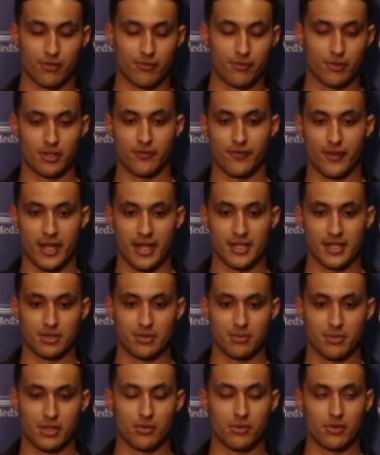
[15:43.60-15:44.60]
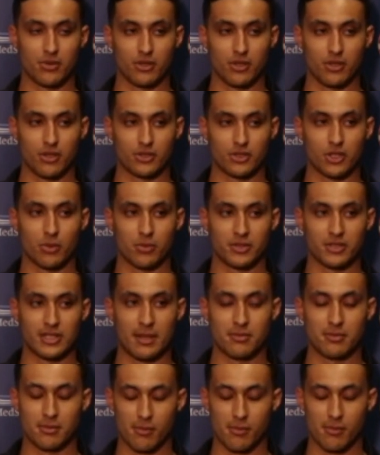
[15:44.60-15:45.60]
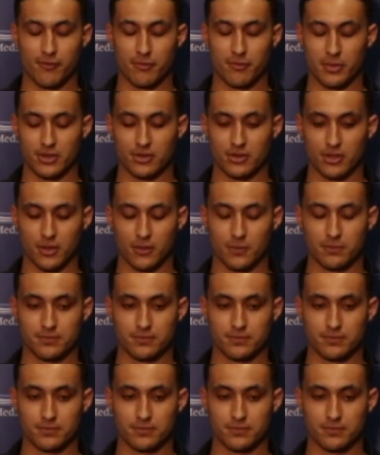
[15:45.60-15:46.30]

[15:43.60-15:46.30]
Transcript: the fans to be so receptive of me. So.